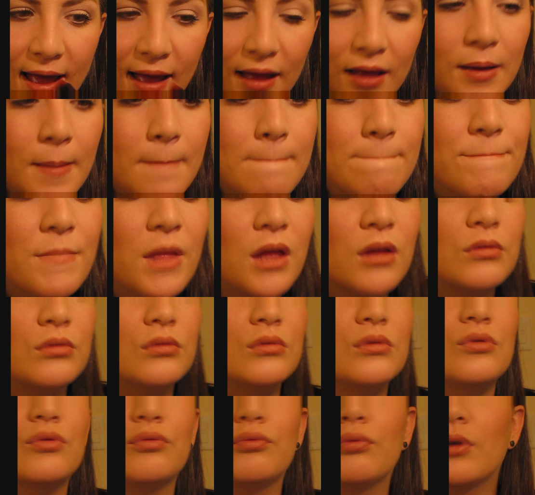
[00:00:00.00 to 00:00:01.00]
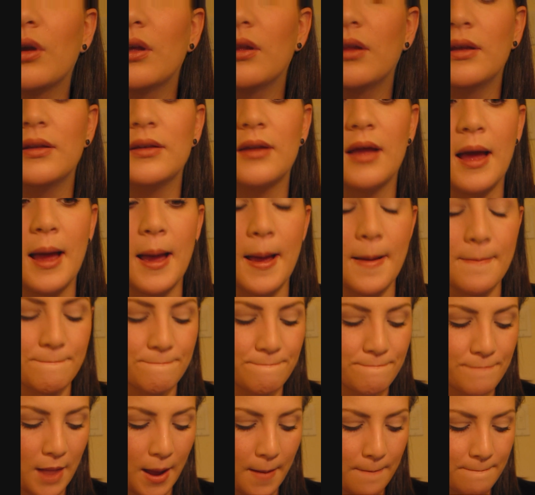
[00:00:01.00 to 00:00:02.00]
And it's really
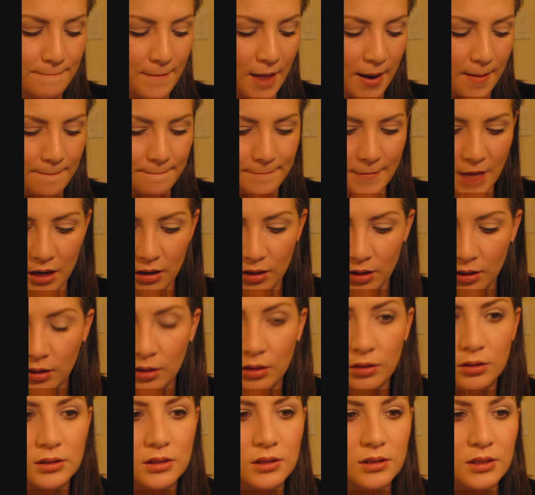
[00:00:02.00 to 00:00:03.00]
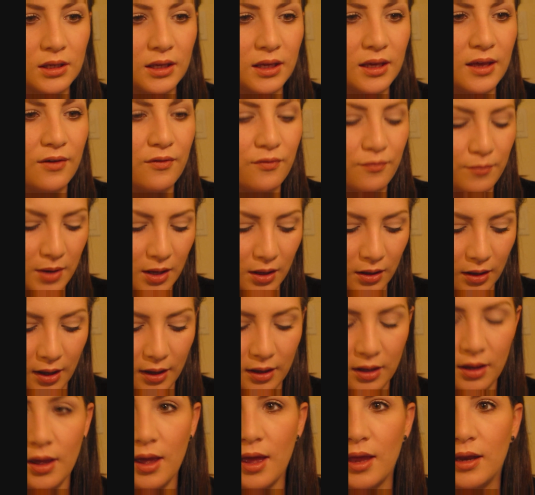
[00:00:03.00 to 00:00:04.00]
not to give me
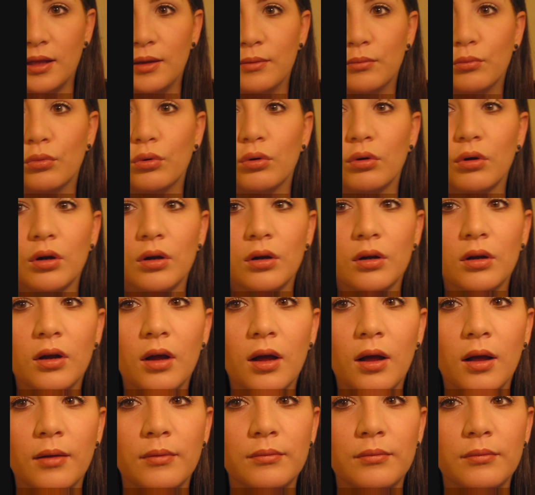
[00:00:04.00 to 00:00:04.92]
like any more